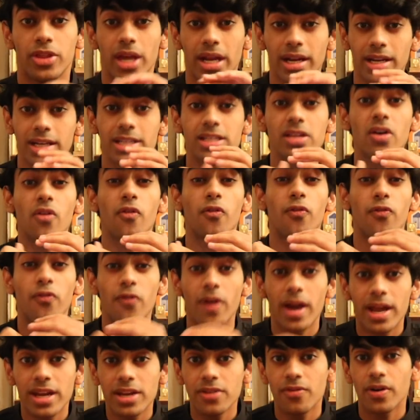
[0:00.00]
there is a
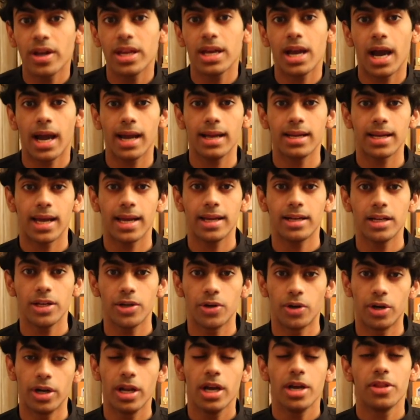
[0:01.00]
very, very high
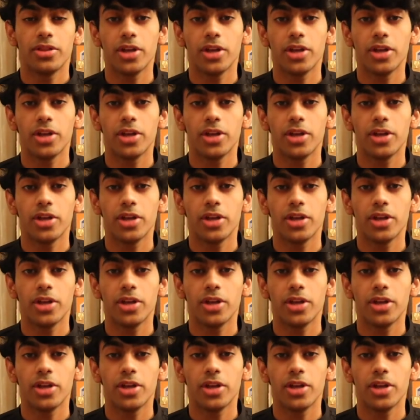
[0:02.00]
likelihood